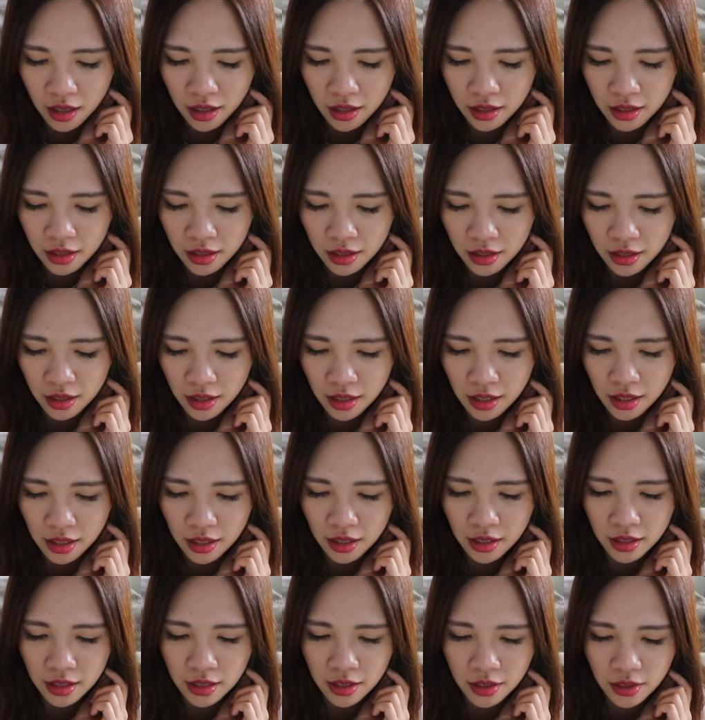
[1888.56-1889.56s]

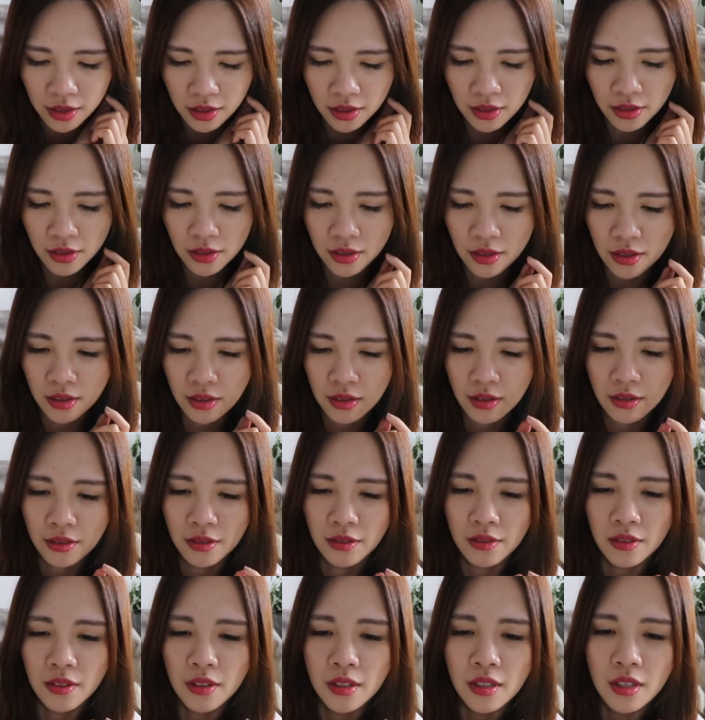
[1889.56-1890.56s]
Sticking to
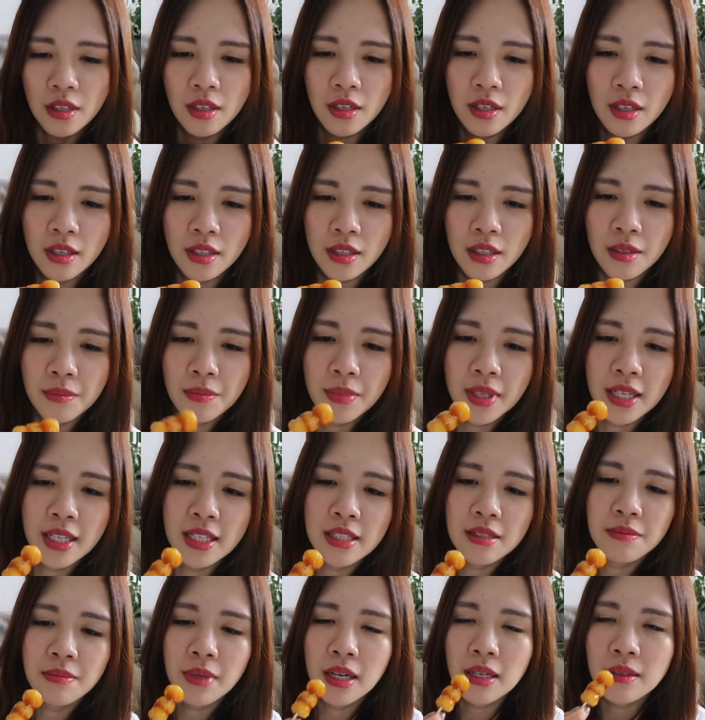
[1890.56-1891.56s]
the
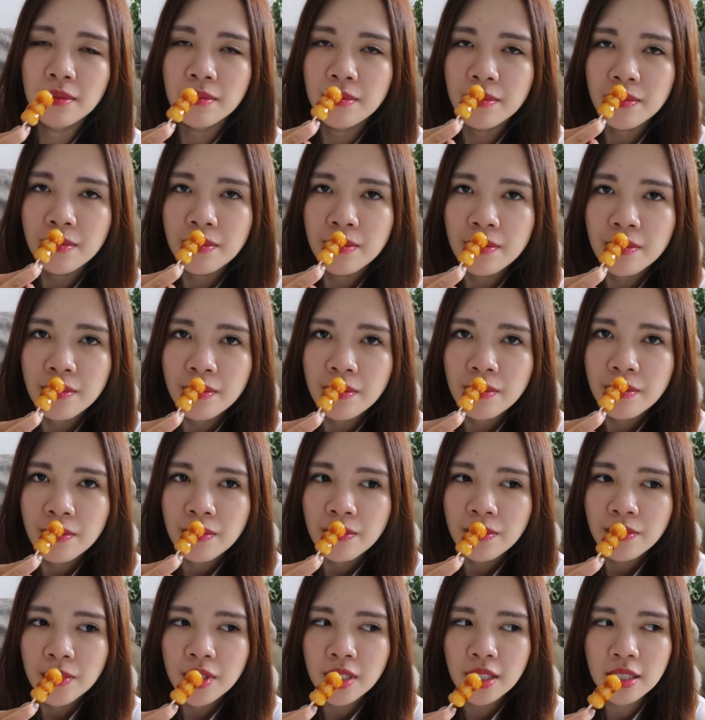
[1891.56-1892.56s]
placemat.
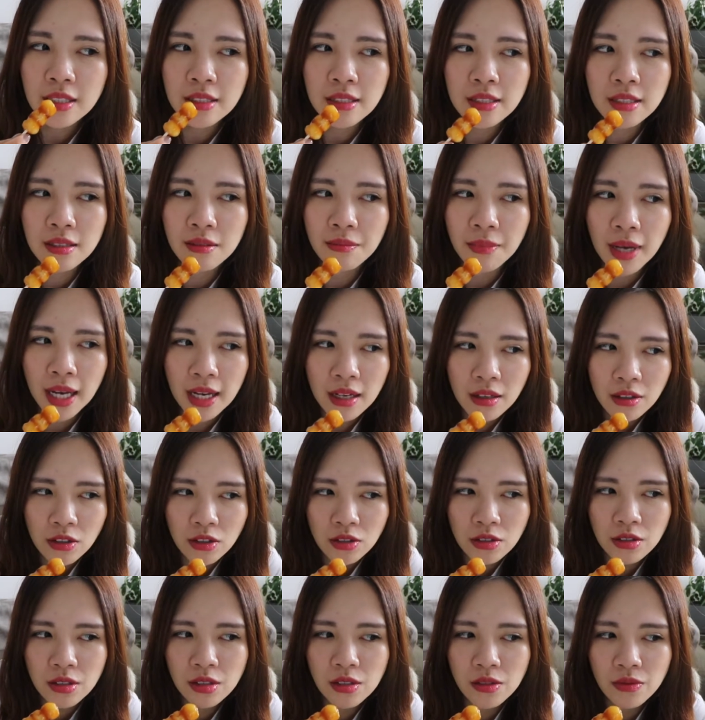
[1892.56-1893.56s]
It
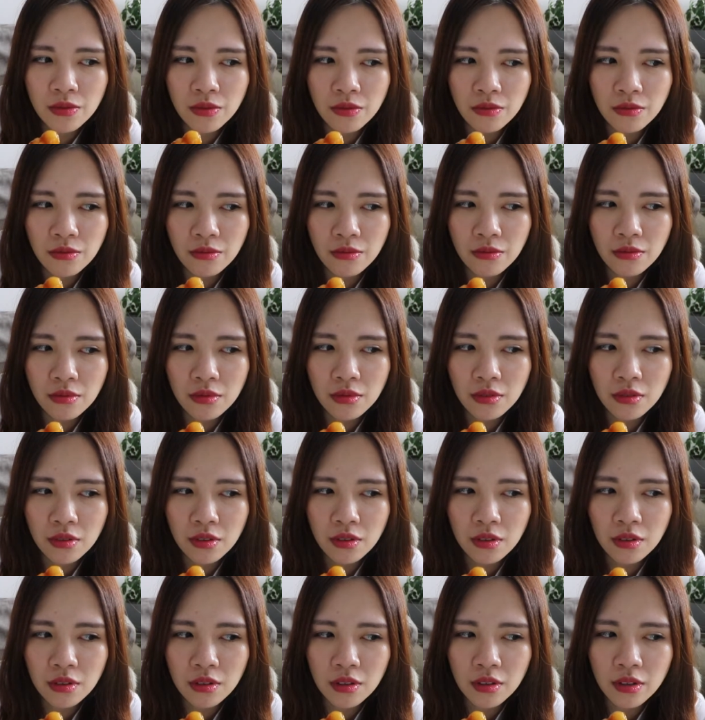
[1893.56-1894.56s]
smells
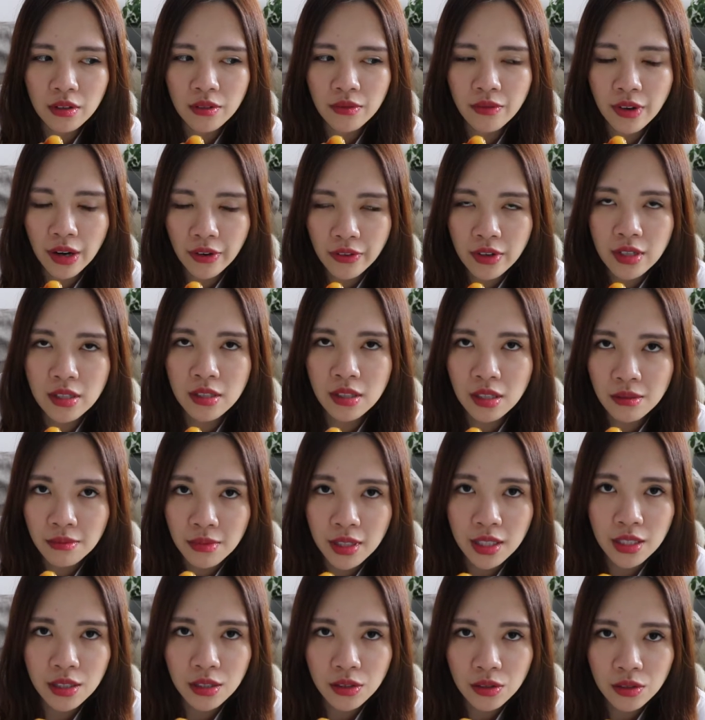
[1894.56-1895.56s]
very
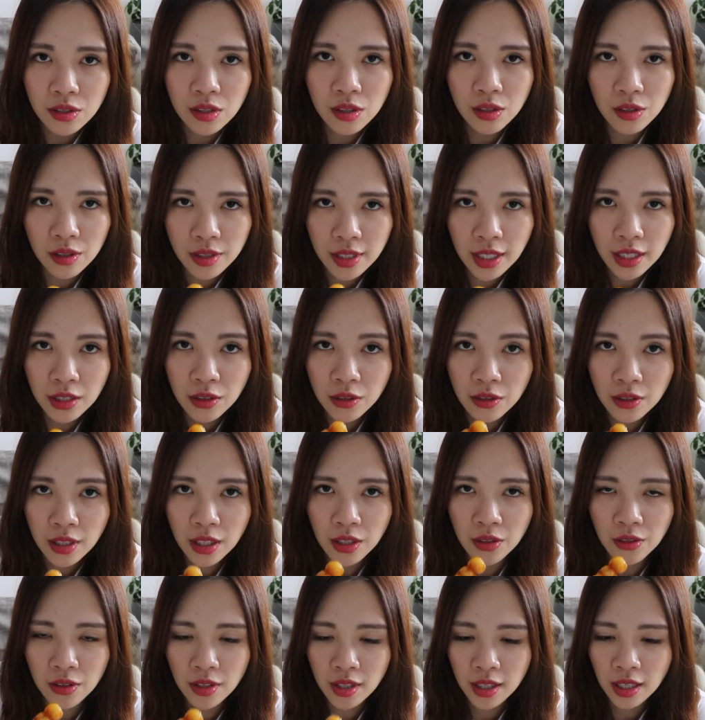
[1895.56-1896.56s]
similar to the Odango that
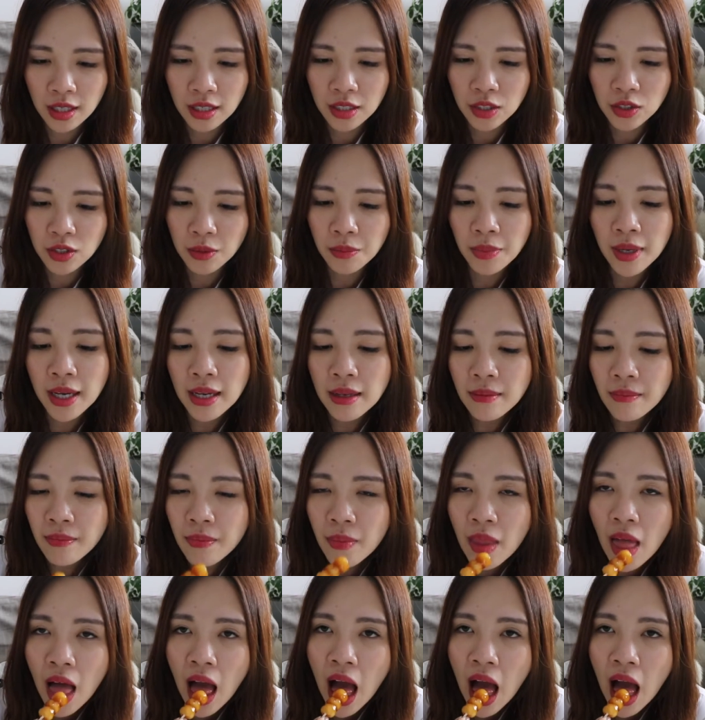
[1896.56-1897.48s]
you get in Japan.